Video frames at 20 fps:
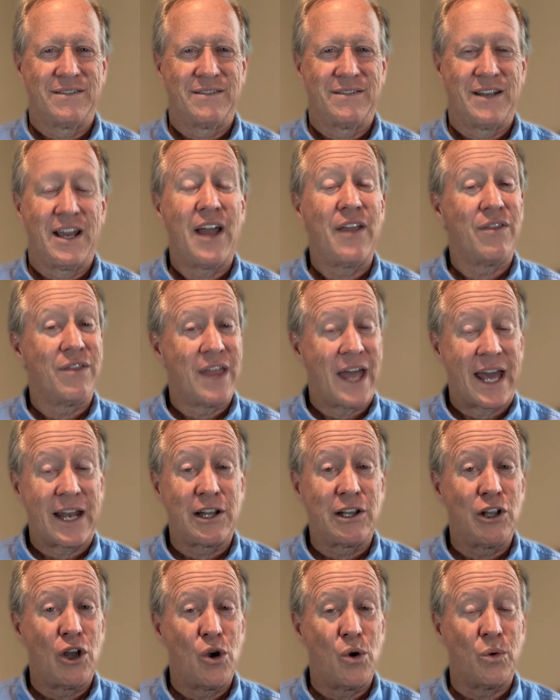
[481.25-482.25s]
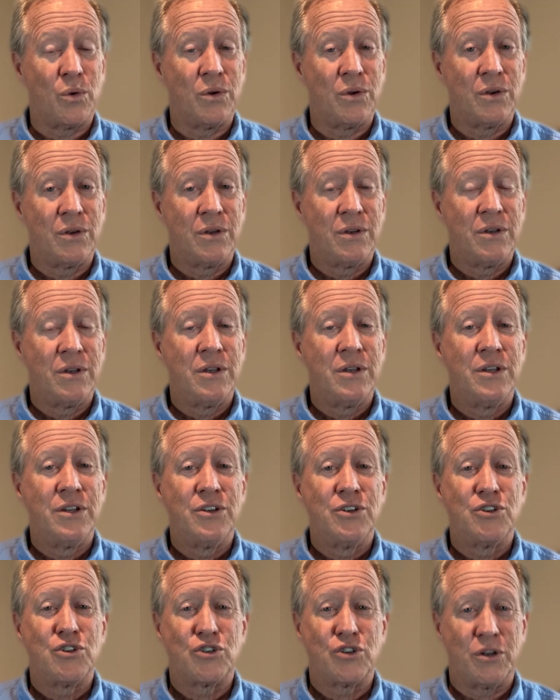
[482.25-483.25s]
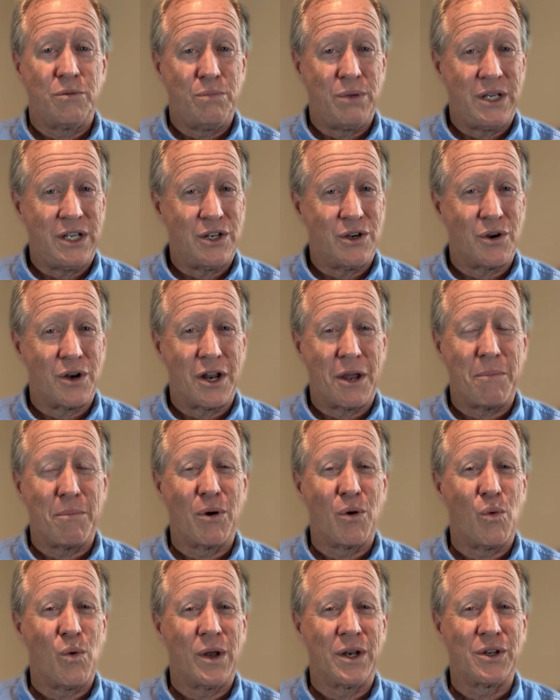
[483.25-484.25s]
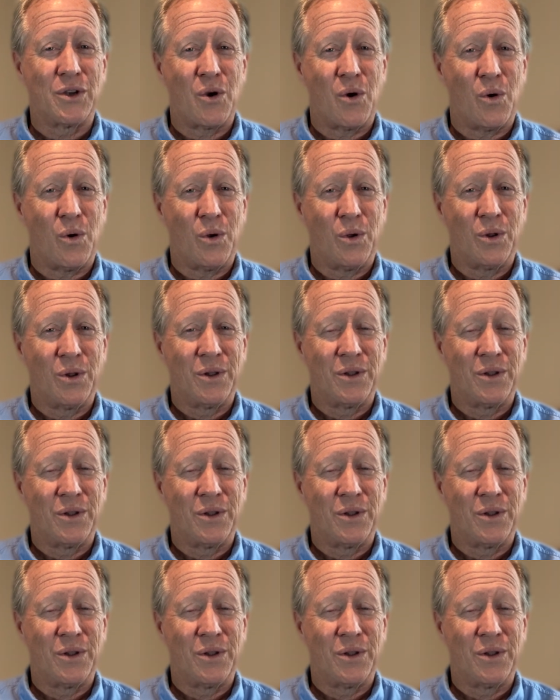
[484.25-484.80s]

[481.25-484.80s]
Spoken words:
and that alone, should be your number one goal.